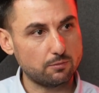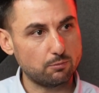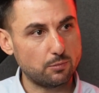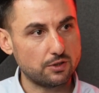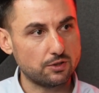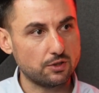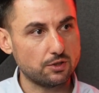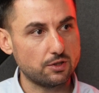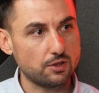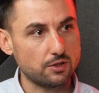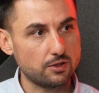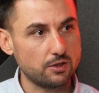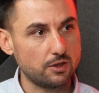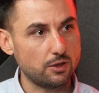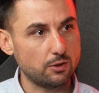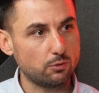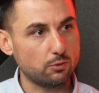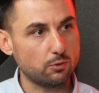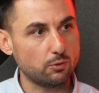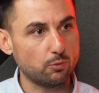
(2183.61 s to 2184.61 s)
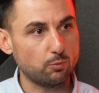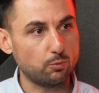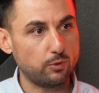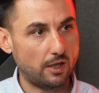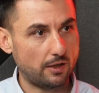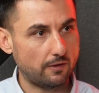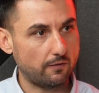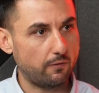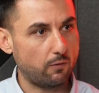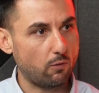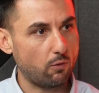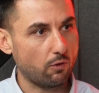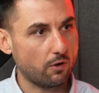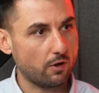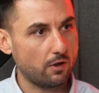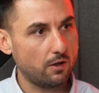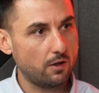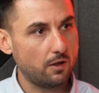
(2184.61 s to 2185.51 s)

businesses need to plan for,